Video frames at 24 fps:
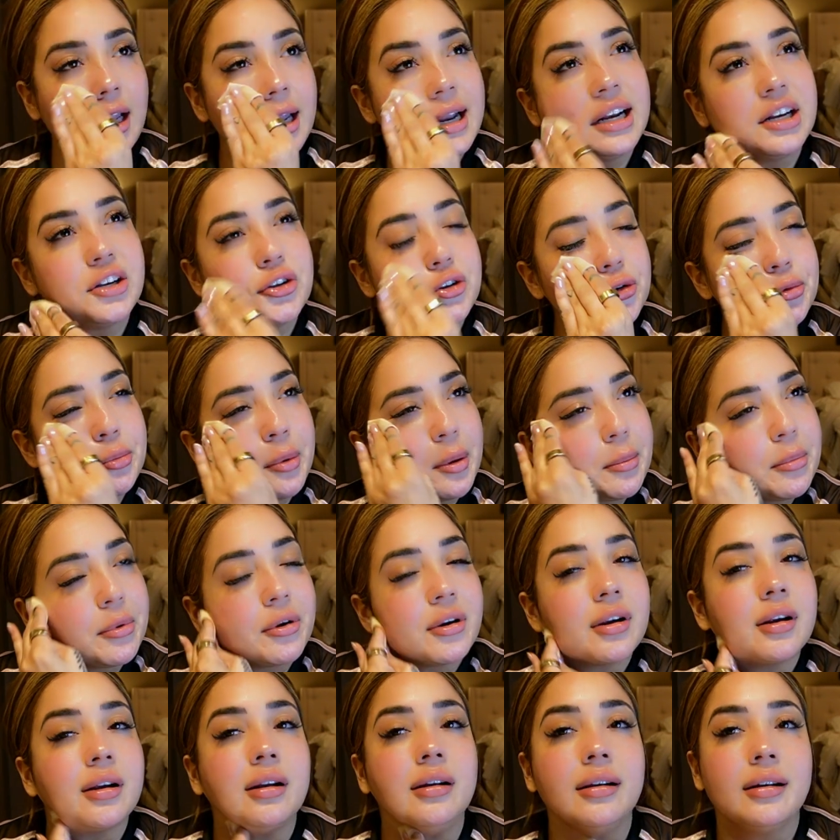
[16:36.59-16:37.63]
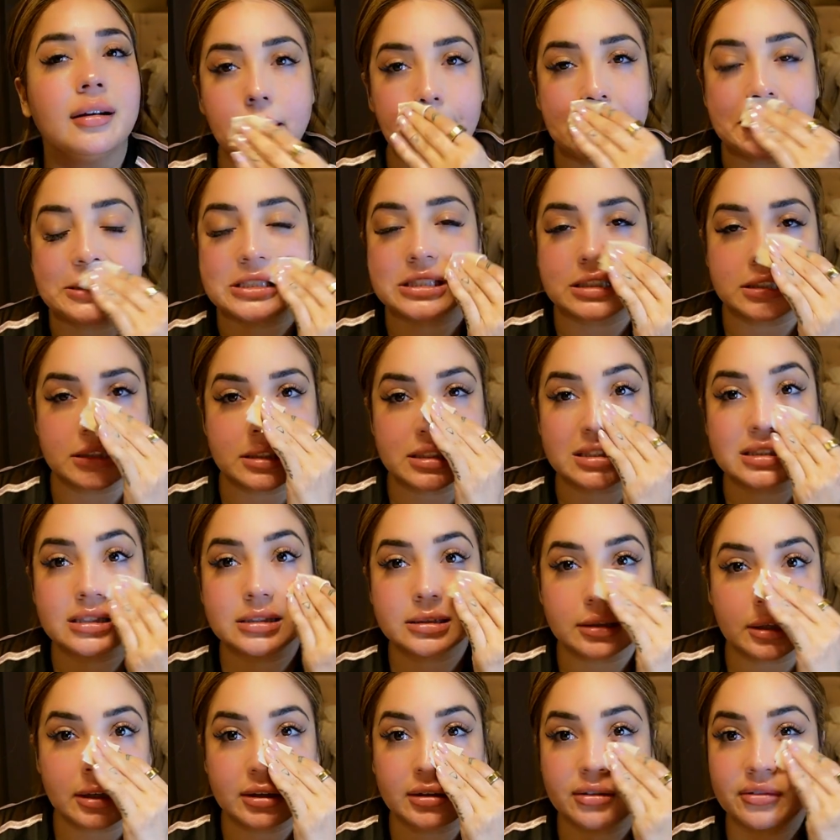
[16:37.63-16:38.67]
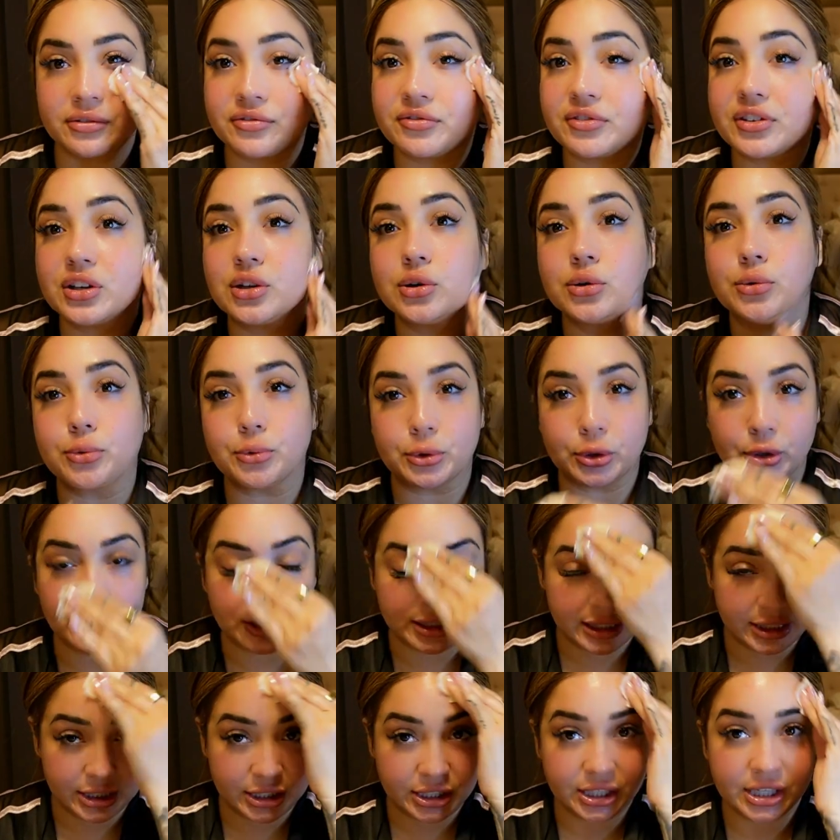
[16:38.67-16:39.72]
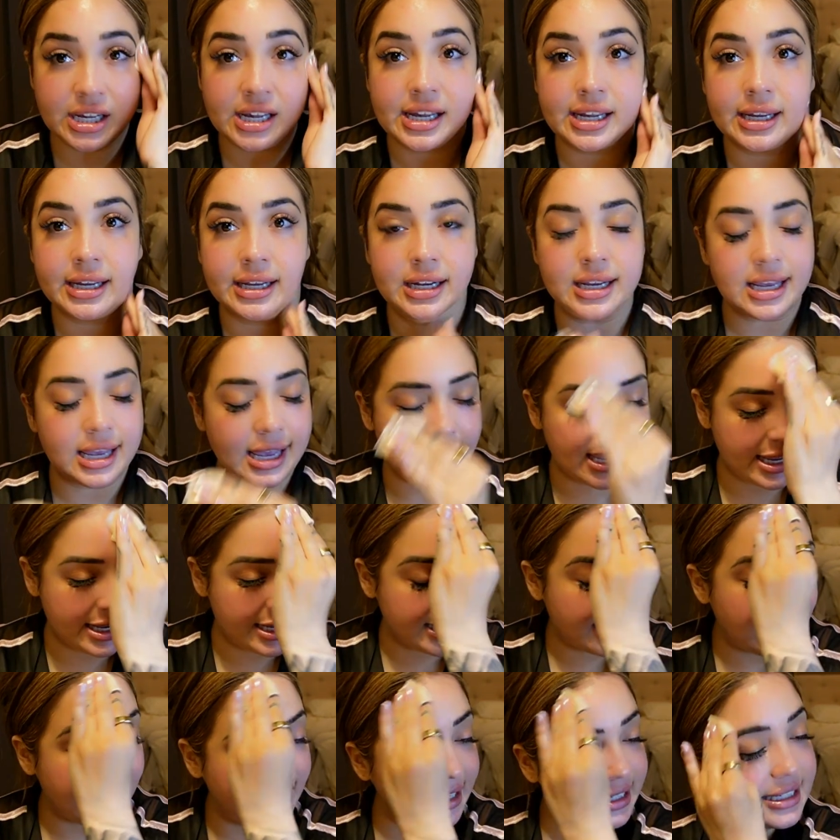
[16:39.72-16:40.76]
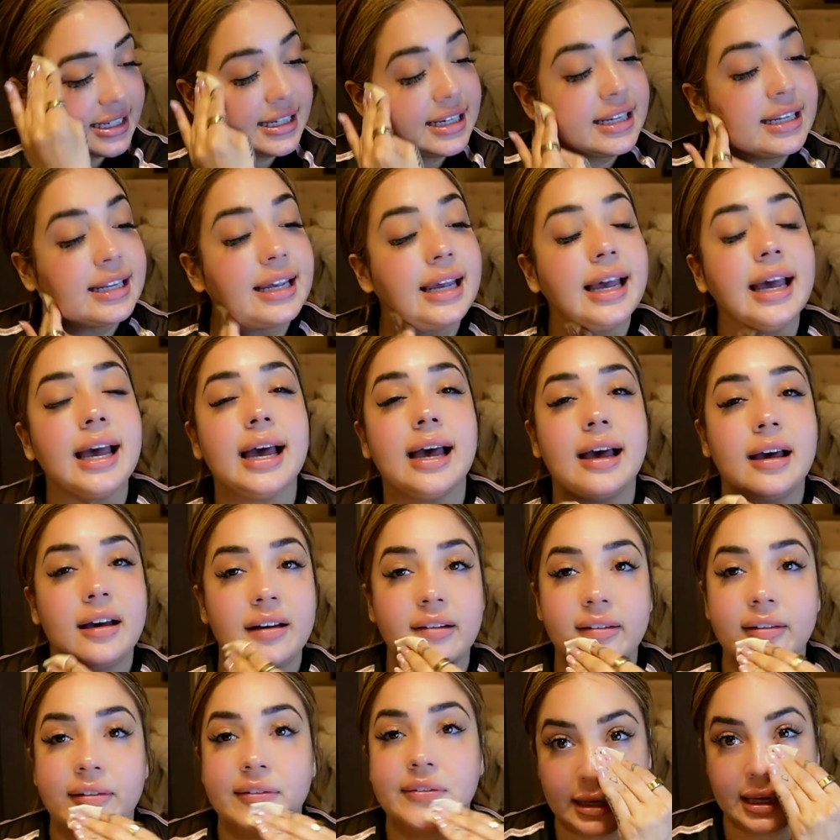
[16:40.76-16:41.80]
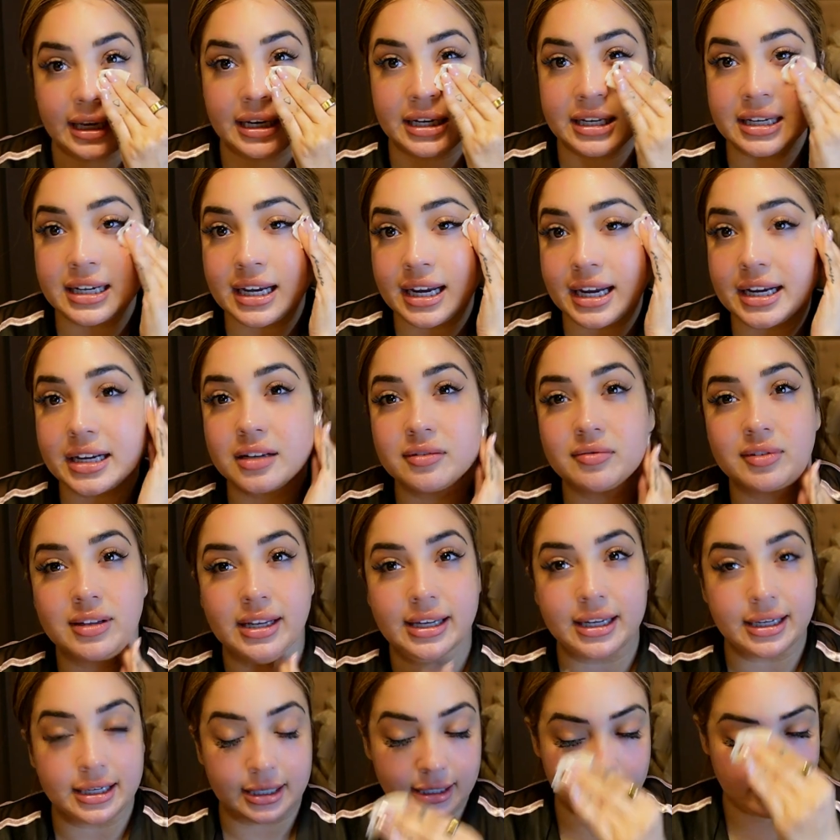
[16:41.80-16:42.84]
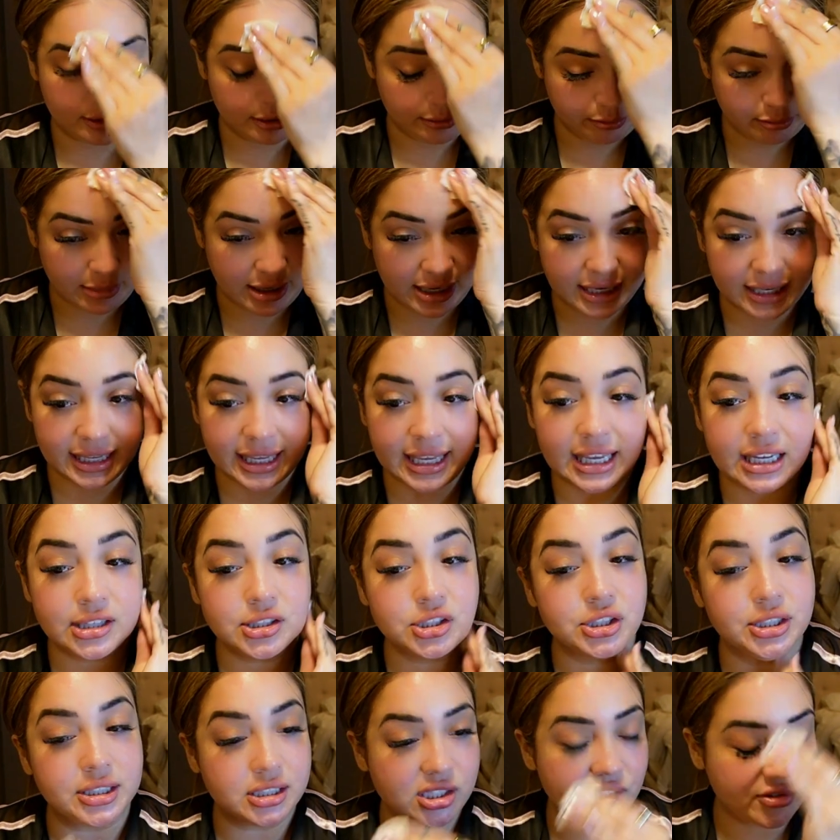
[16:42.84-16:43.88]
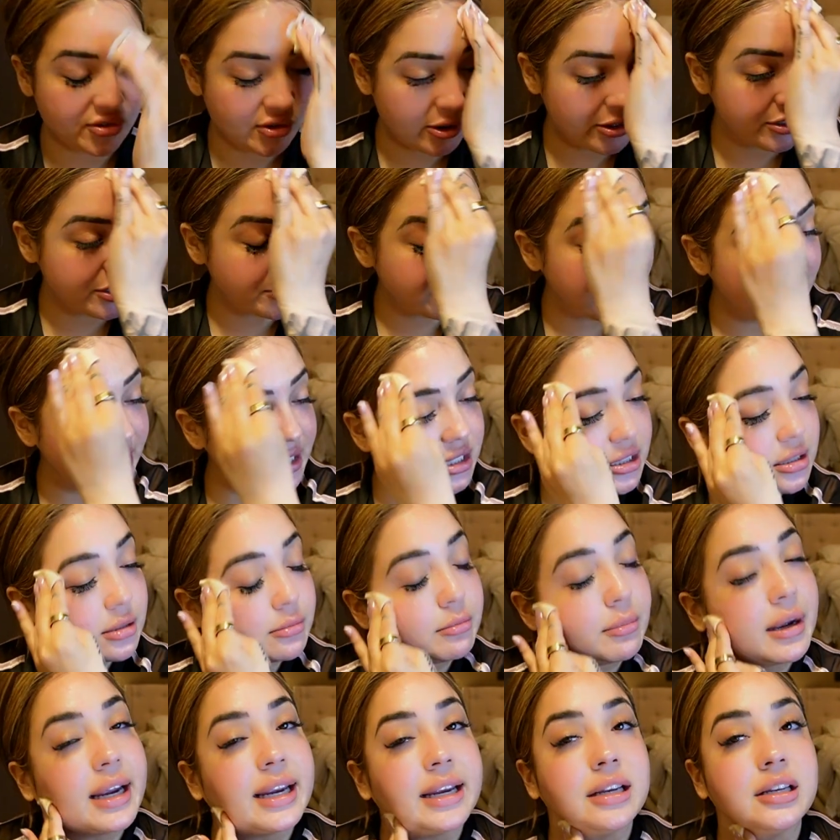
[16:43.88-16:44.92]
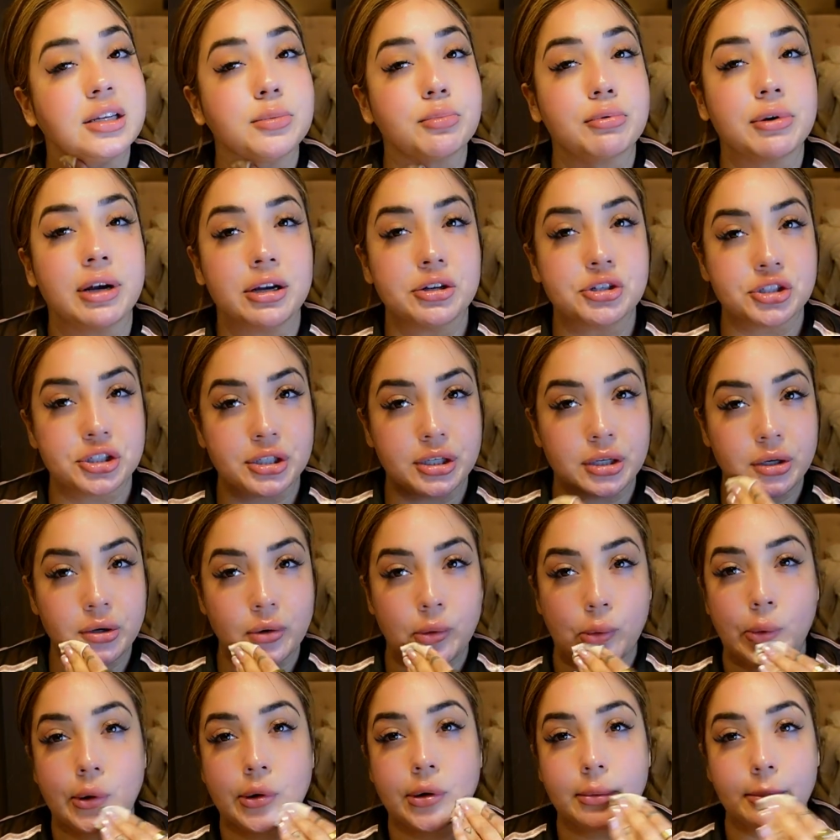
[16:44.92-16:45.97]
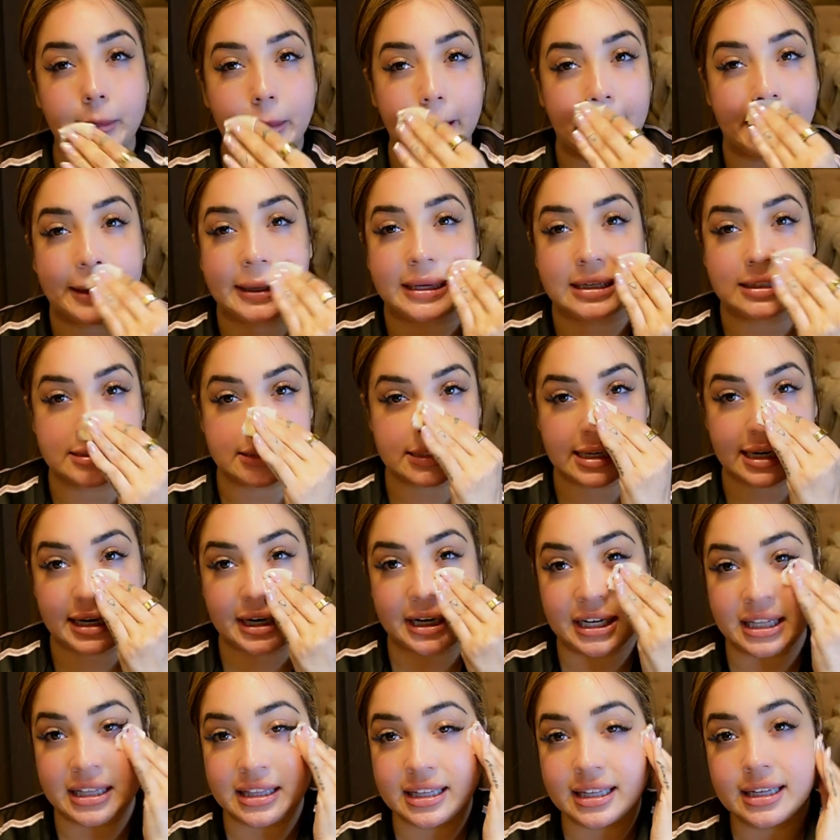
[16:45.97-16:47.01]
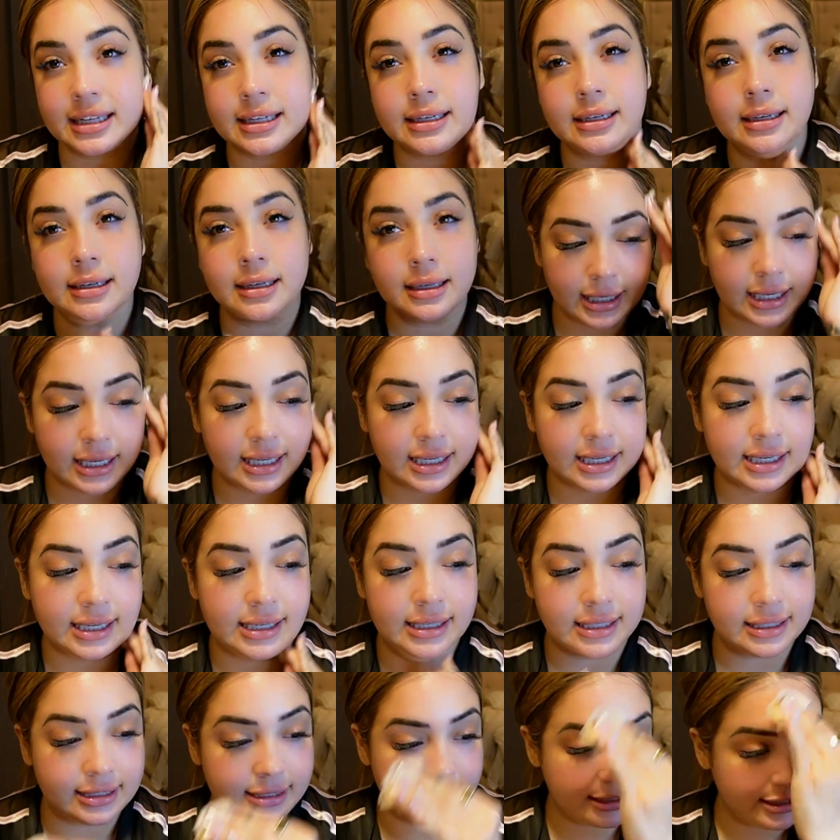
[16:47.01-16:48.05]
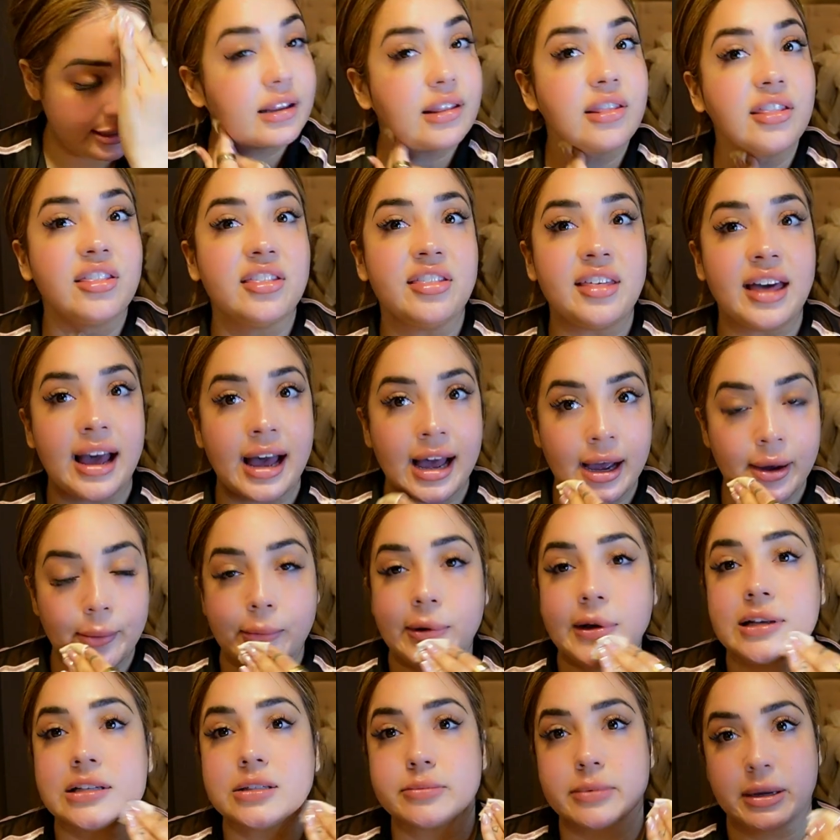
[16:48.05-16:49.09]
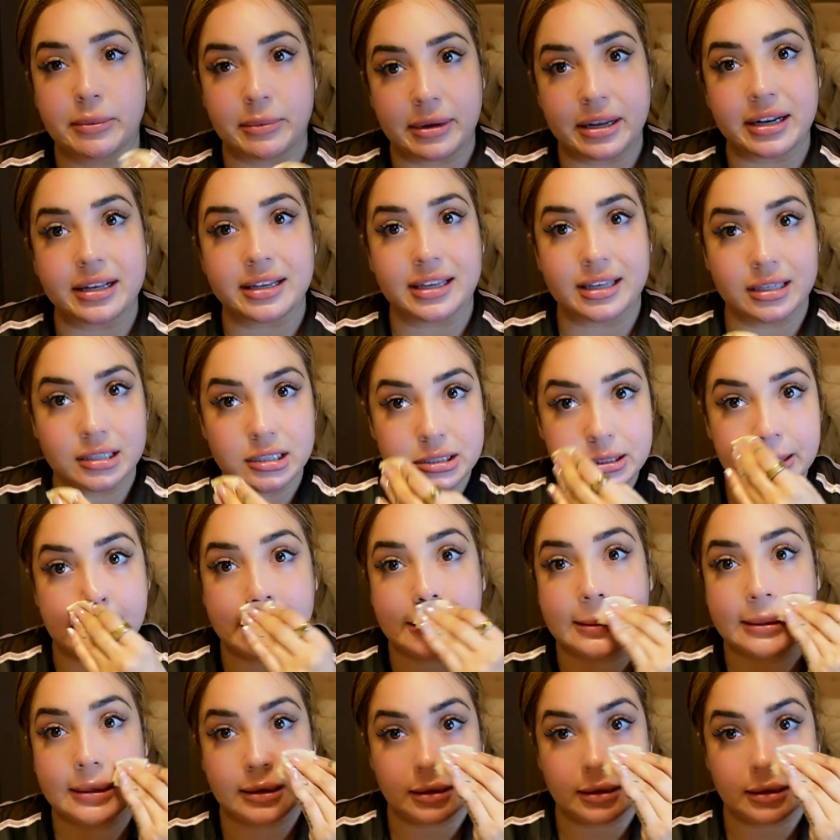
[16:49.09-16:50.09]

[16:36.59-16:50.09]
And I just remember I would just feel really good, and I didn't have any kind of like medication as far as my depression or my anxiety then, and that was my medication,